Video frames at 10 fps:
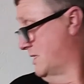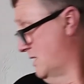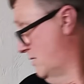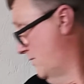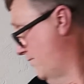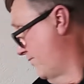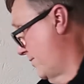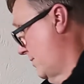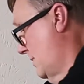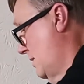so
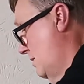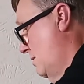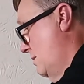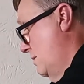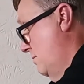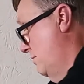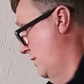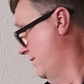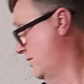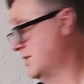
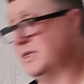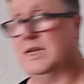moving on to